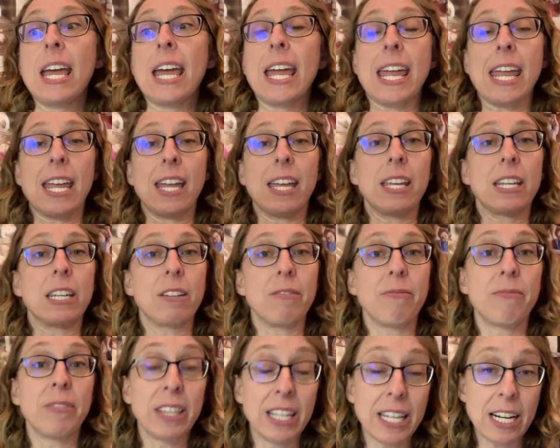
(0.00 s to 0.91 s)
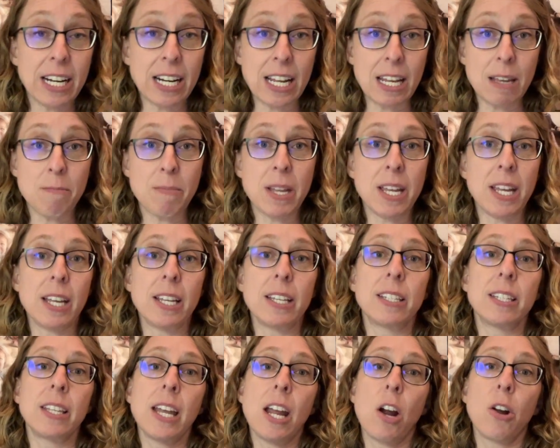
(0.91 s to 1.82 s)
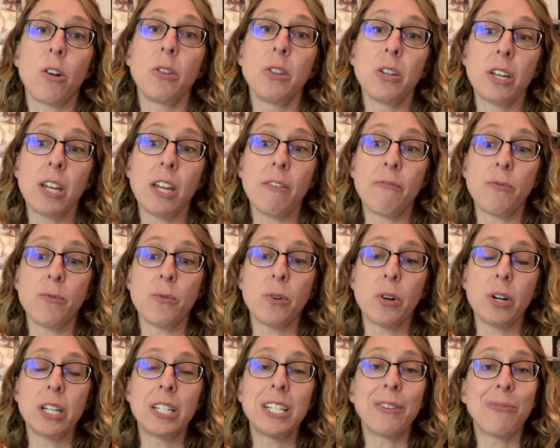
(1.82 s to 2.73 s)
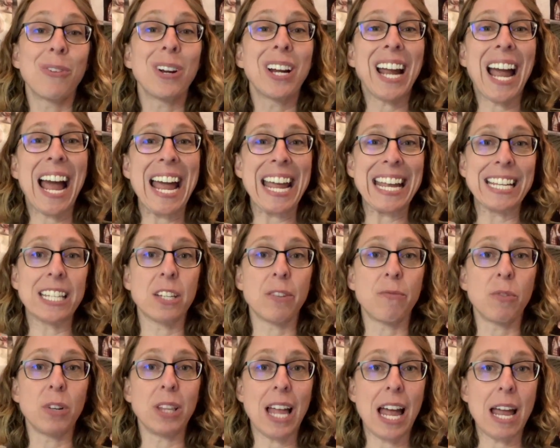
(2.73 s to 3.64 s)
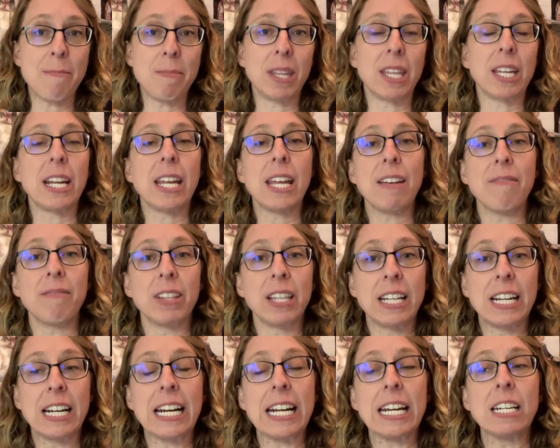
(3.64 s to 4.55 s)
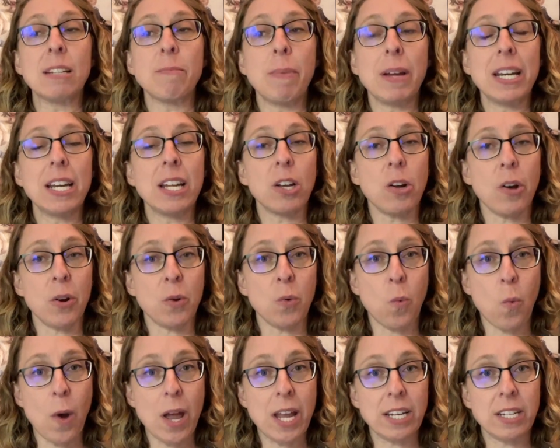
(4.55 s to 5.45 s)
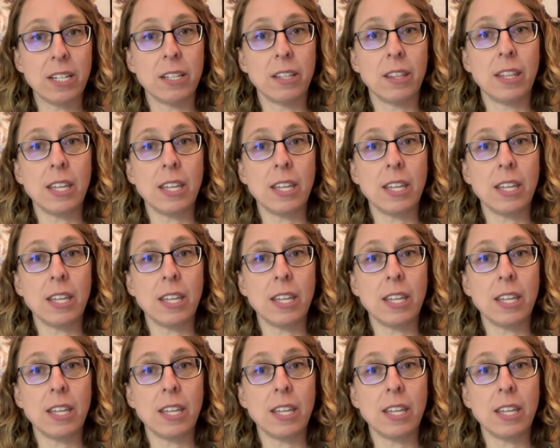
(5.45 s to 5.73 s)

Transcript: and validity because they are looking for different kinds of reliability and validity depending on what